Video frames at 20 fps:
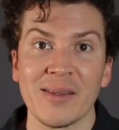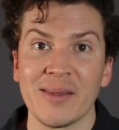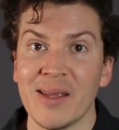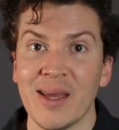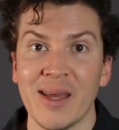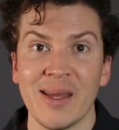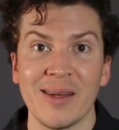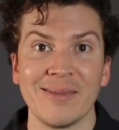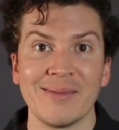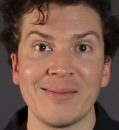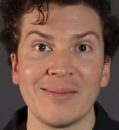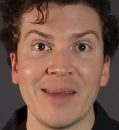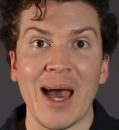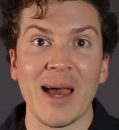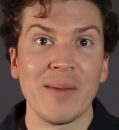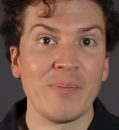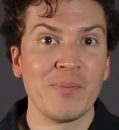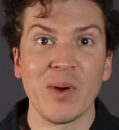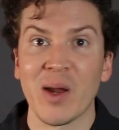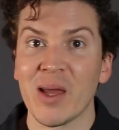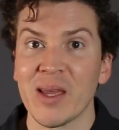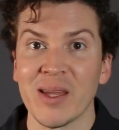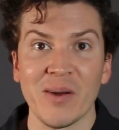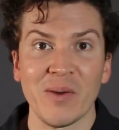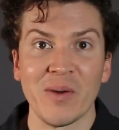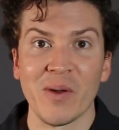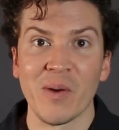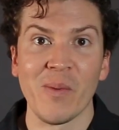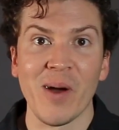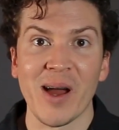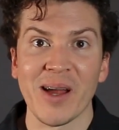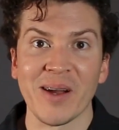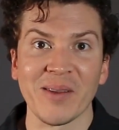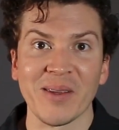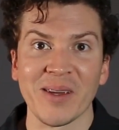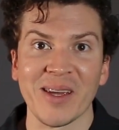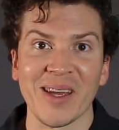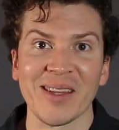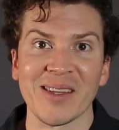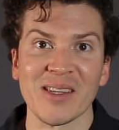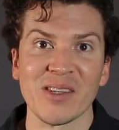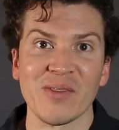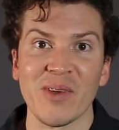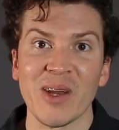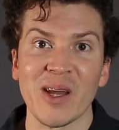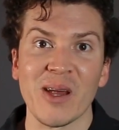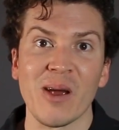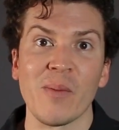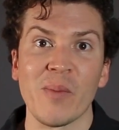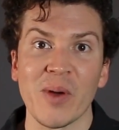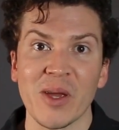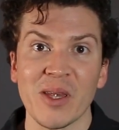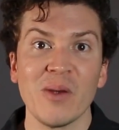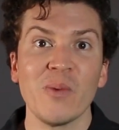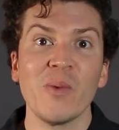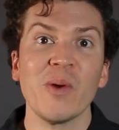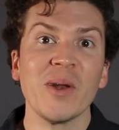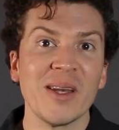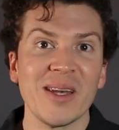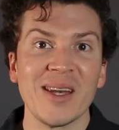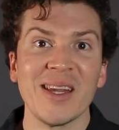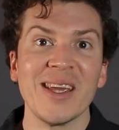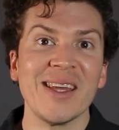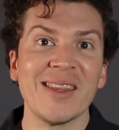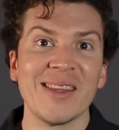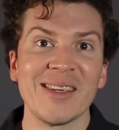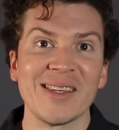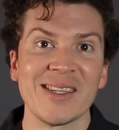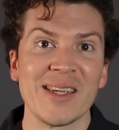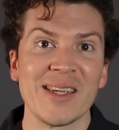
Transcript: then I probably don't know why you're looking at this video, but you wouldn't need this